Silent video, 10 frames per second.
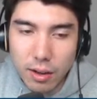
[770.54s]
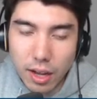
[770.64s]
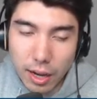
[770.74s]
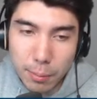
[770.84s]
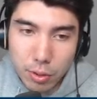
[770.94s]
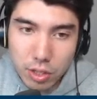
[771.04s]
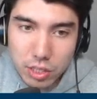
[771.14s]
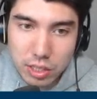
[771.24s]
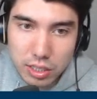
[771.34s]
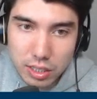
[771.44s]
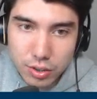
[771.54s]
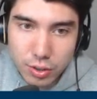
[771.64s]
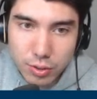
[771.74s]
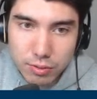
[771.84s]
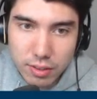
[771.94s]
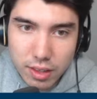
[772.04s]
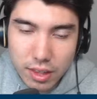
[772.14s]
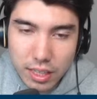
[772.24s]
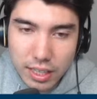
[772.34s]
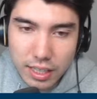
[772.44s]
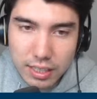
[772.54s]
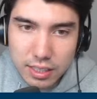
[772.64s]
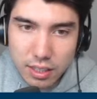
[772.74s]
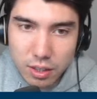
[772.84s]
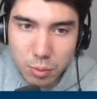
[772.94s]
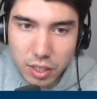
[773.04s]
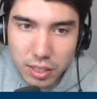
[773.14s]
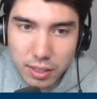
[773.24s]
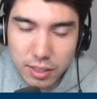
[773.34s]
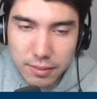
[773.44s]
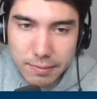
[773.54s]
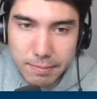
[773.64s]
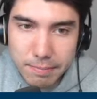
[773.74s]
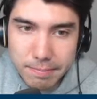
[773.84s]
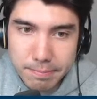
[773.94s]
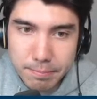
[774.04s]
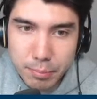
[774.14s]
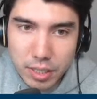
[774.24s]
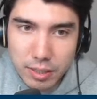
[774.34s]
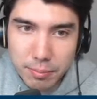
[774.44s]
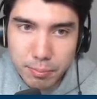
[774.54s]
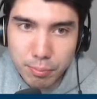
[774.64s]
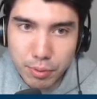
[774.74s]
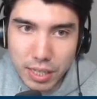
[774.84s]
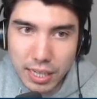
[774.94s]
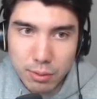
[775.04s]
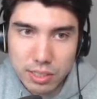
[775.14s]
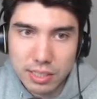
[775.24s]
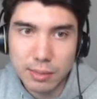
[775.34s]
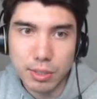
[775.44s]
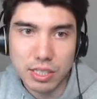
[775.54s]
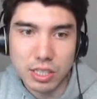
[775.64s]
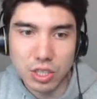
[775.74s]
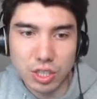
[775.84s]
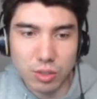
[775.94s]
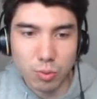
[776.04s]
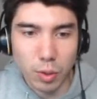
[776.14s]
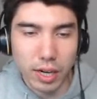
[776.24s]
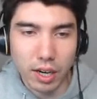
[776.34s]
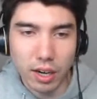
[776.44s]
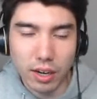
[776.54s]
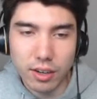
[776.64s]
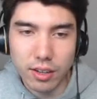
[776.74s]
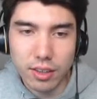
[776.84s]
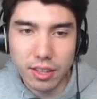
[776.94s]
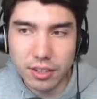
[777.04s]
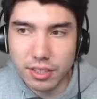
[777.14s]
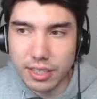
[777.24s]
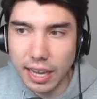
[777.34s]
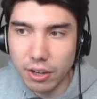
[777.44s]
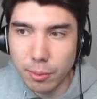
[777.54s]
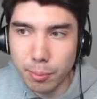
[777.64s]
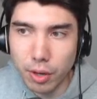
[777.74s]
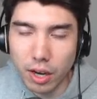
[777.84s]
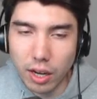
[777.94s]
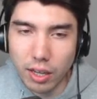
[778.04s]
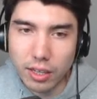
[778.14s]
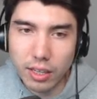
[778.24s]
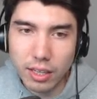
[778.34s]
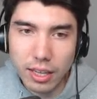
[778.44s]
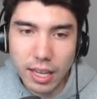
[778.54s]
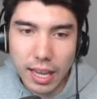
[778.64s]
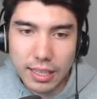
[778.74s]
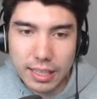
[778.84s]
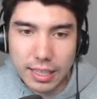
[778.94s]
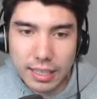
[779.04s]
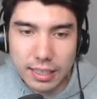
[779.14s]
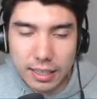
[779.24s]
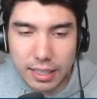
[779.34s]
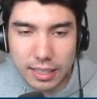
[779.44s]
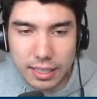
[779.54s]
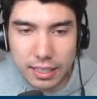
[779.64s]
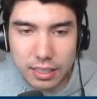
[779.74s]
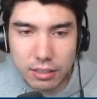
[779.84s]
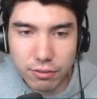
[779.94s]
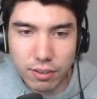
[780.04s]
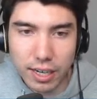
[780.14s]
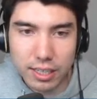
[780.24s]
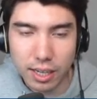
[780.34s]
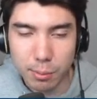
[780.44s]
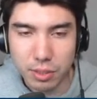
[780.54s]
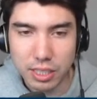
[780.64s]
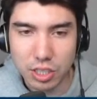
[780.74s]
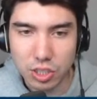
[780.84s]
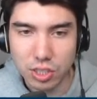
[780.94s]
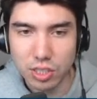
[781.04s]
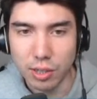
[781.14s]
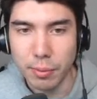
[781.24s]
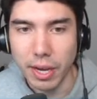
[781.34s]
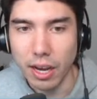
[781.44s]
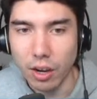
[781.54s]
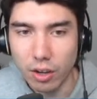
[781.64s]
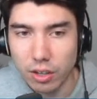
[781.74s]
I personally don't think it's going to work, but black was in a position where they're down a pawn and they need to define compensation somehow.